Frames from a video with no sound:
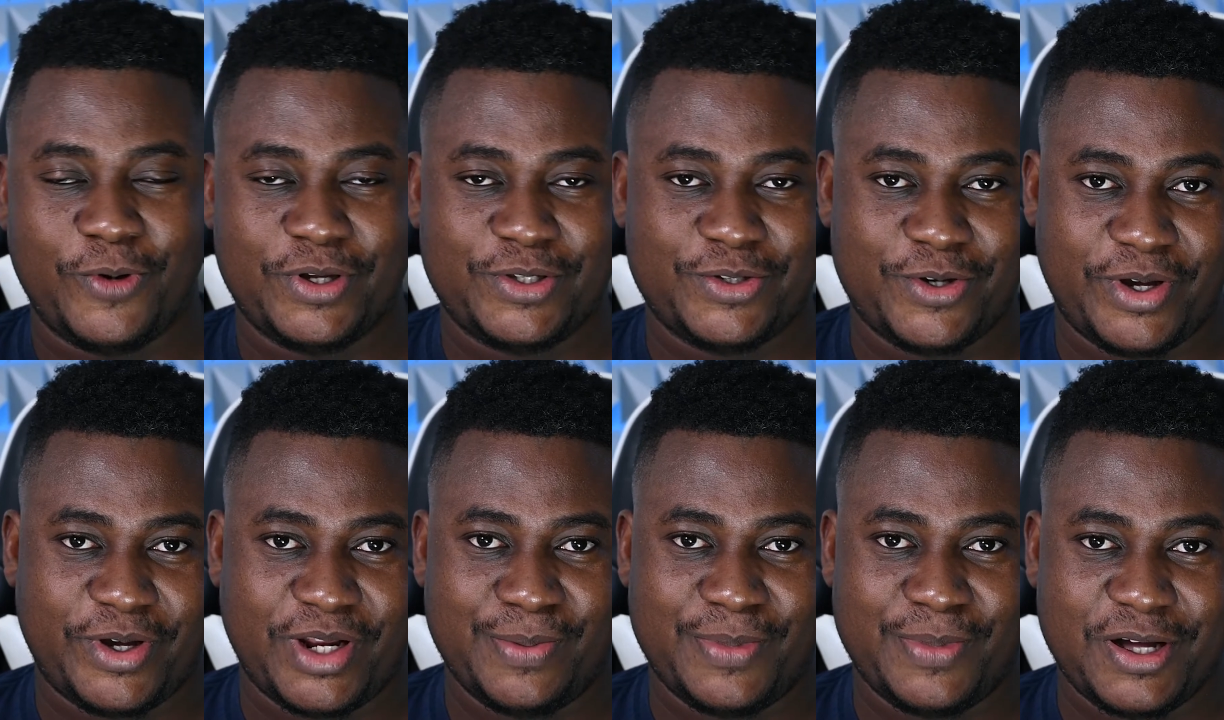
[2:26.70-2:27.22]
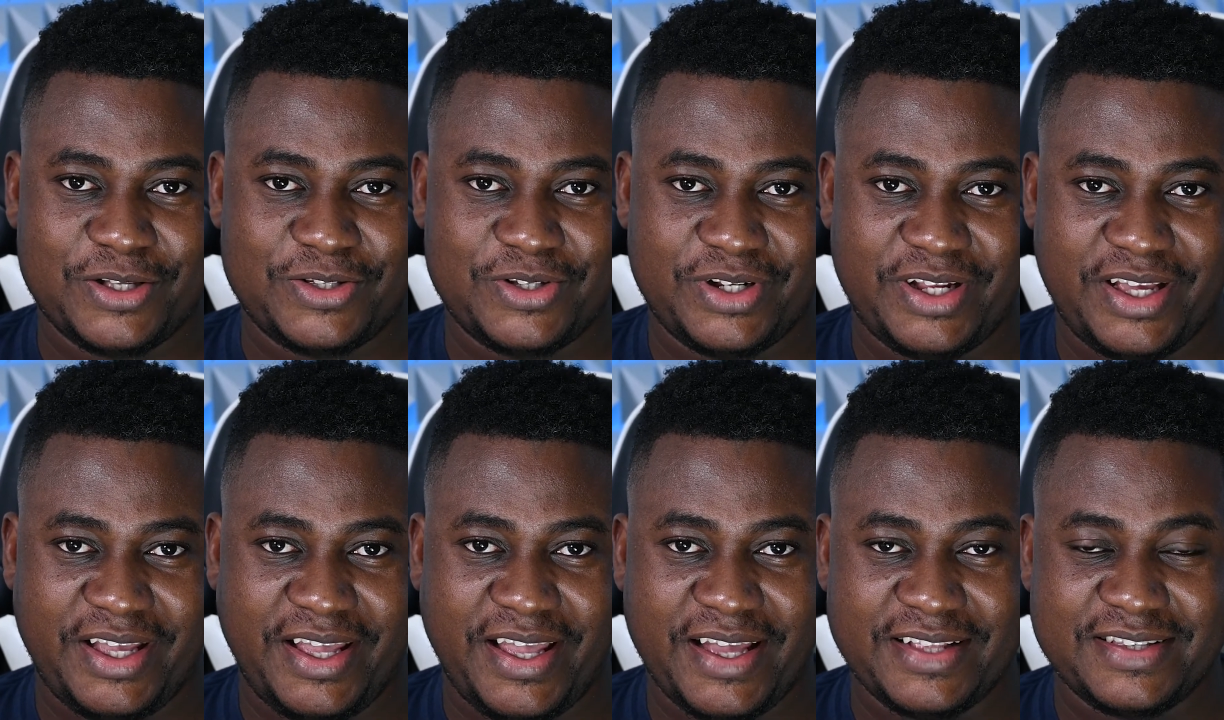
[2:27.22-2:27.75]
talking about
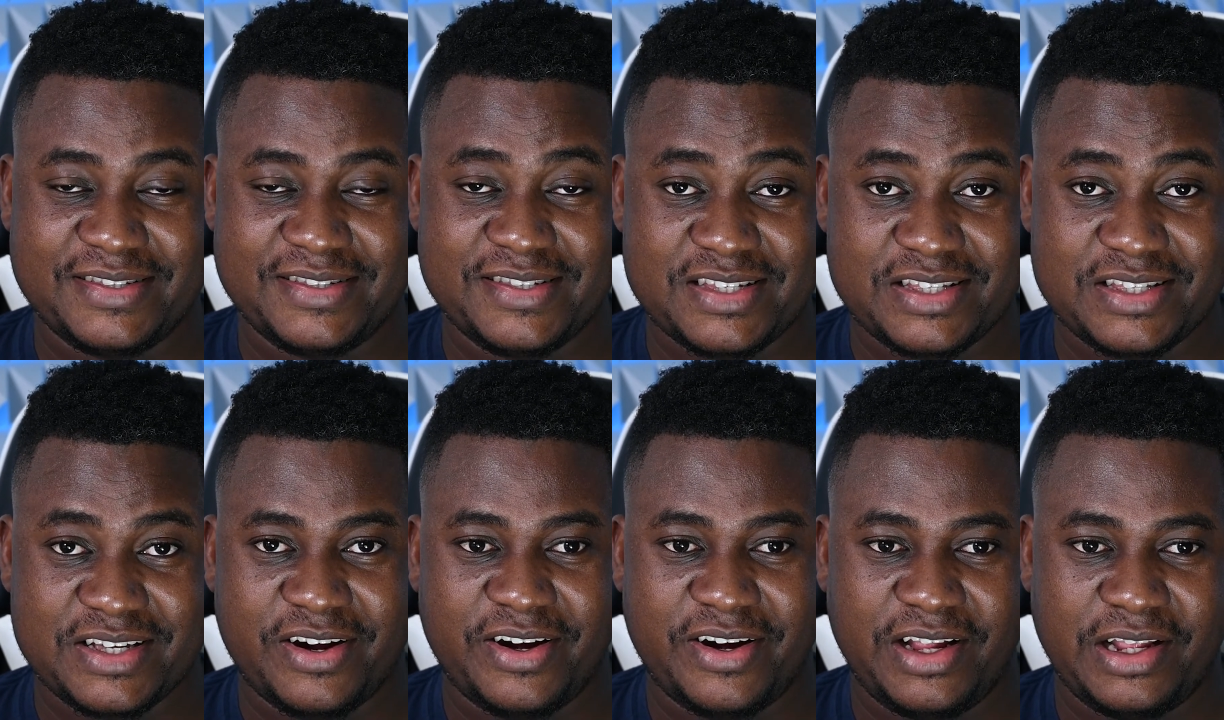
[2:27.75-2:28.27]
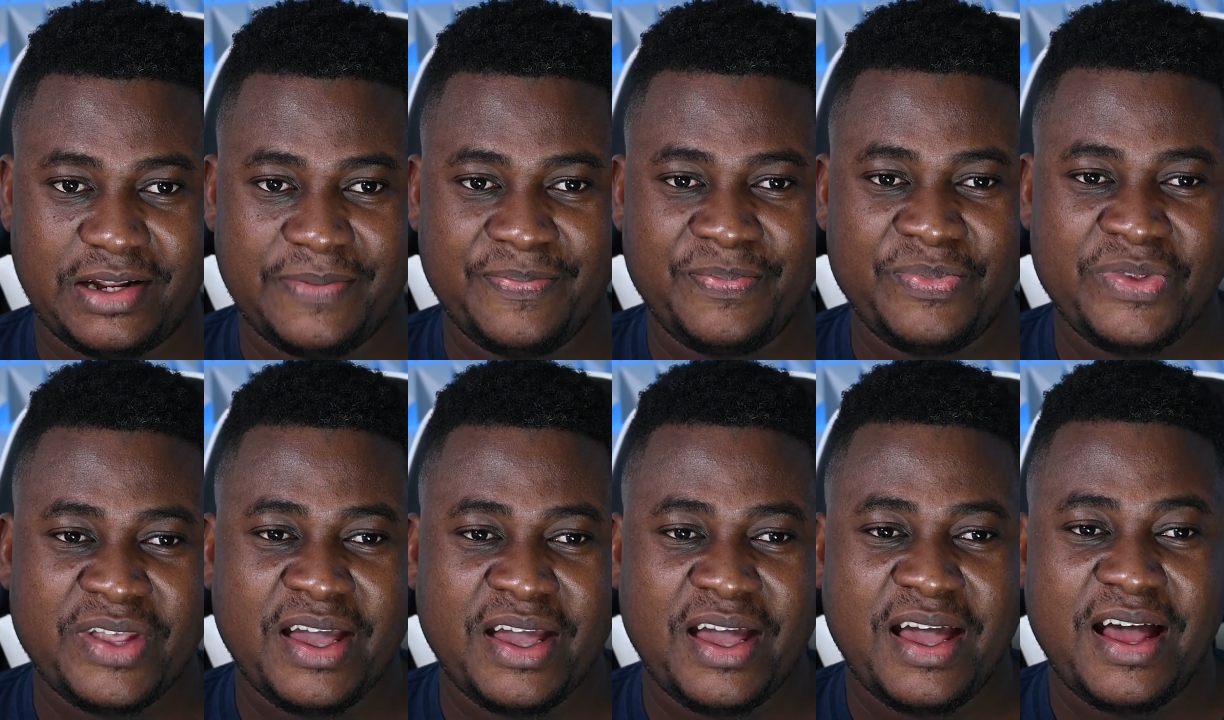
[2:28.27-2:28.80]
today, getting started.
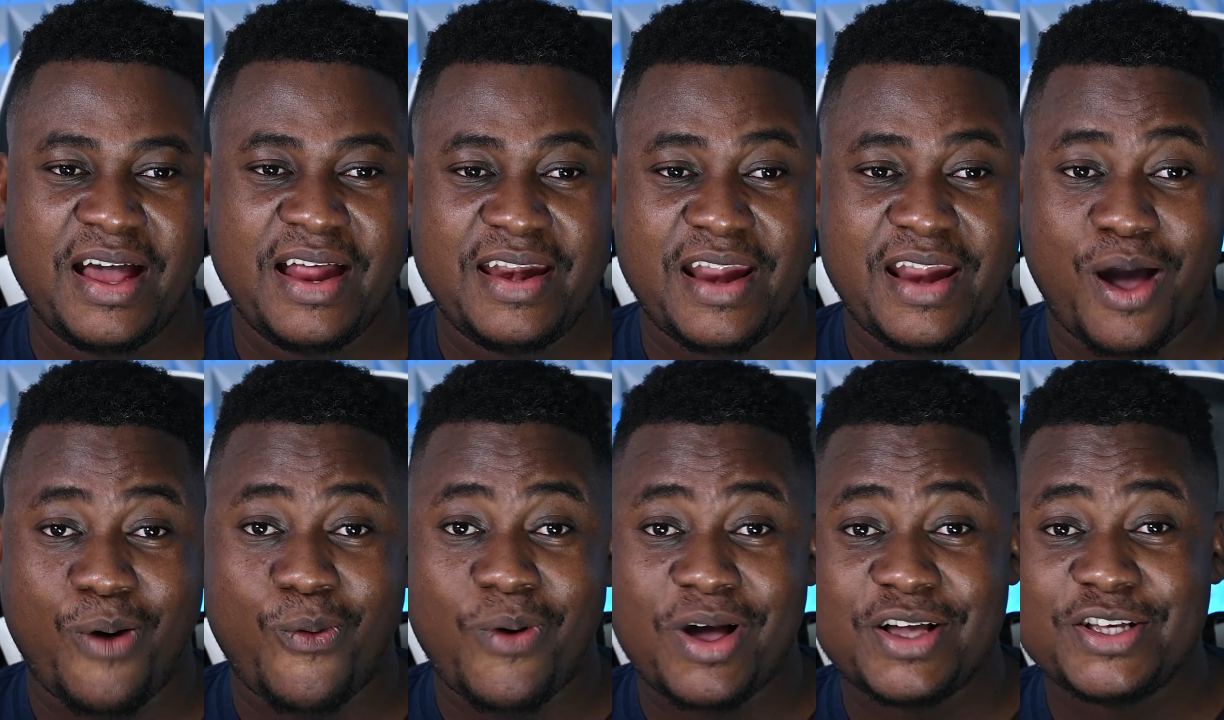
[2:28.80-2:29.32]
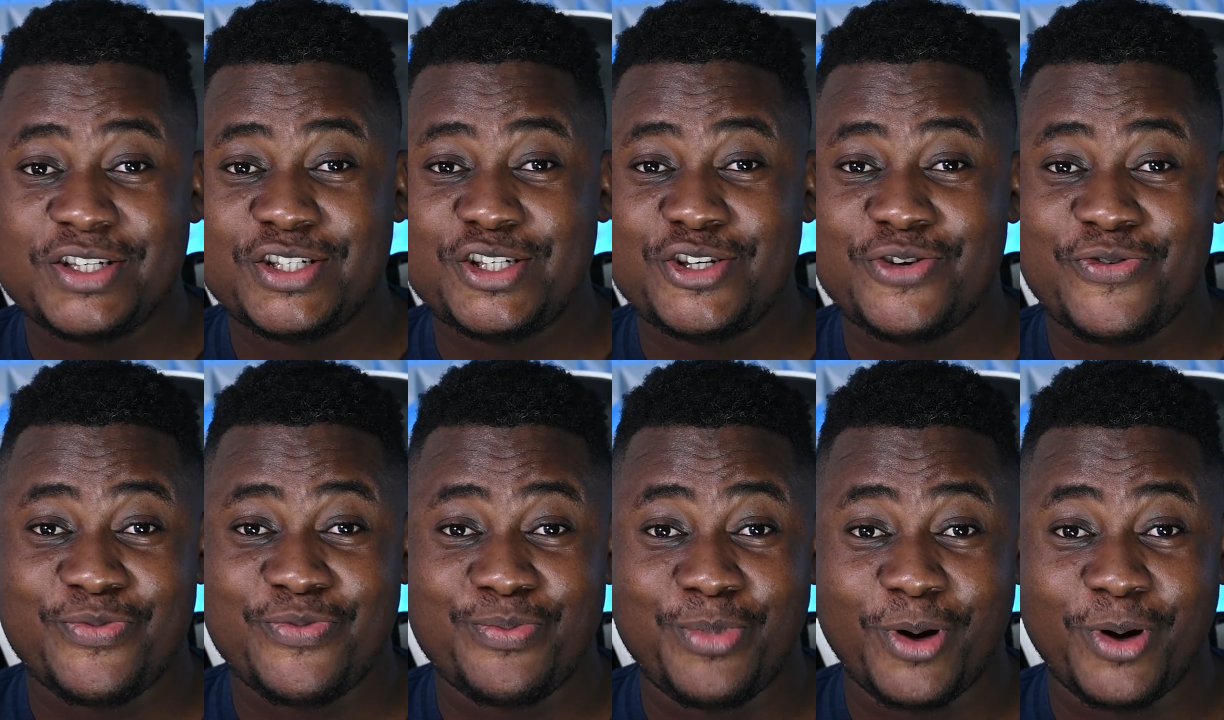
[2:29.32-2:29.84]
Now, once
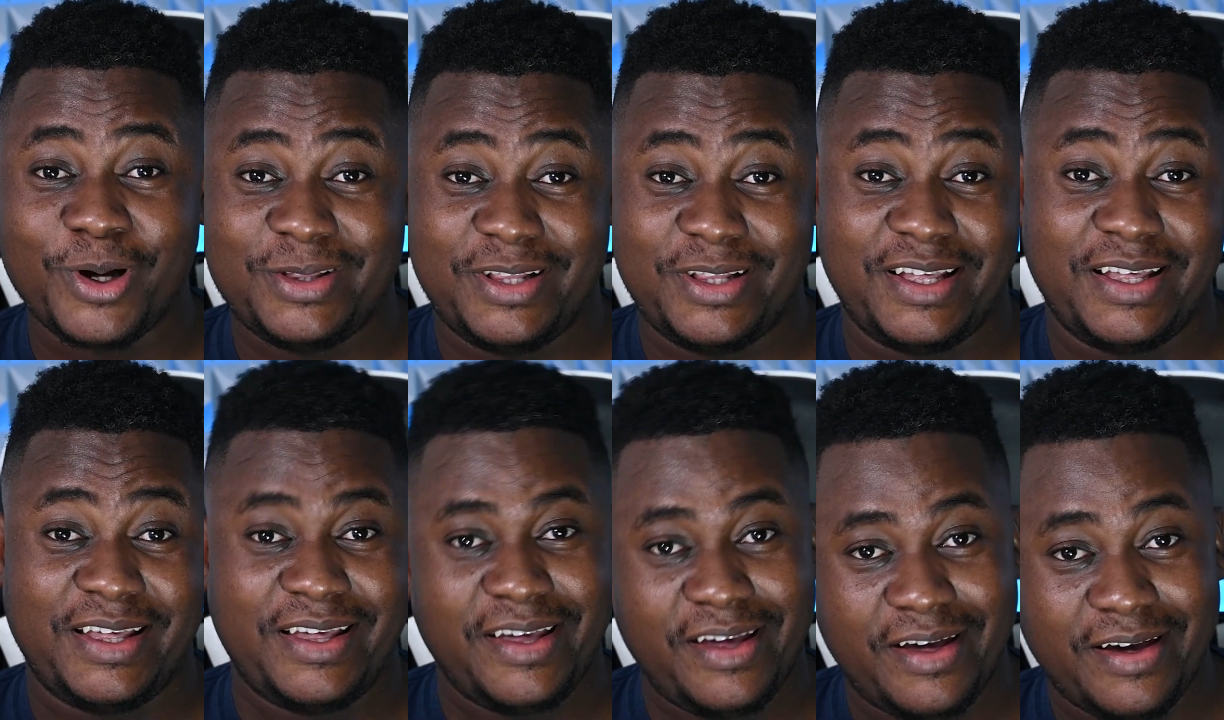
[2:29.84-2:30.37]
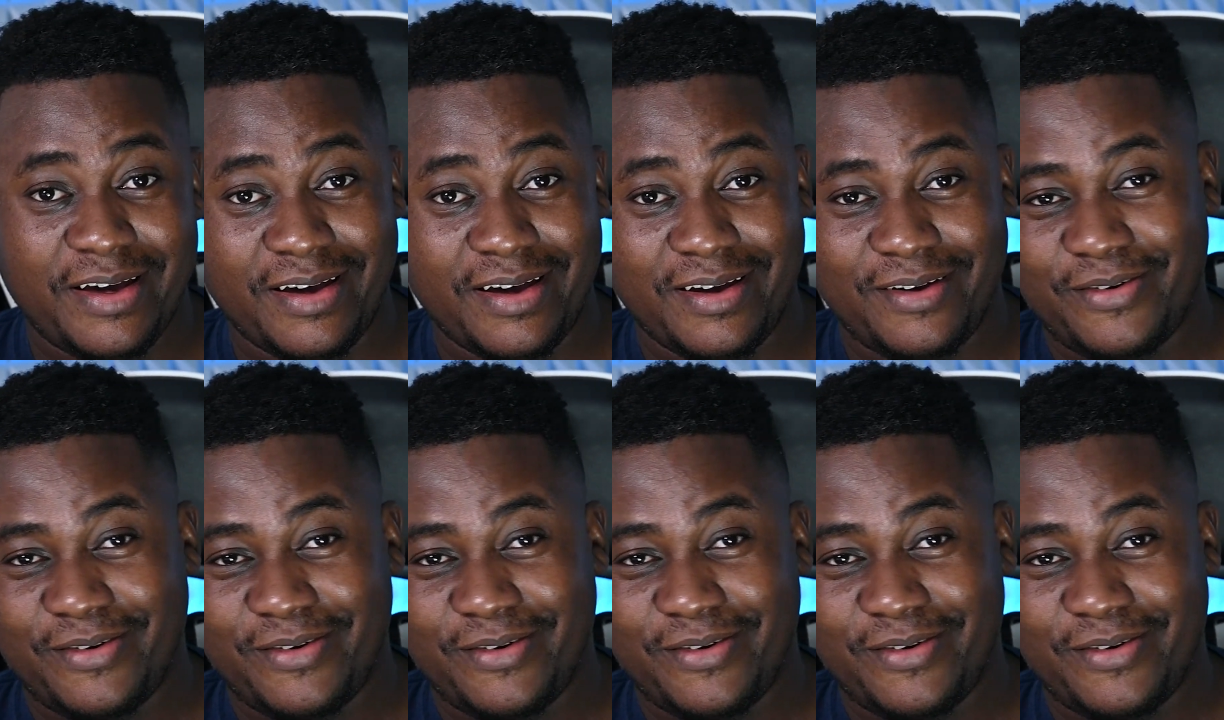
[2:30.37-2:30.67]
you've bought the gear,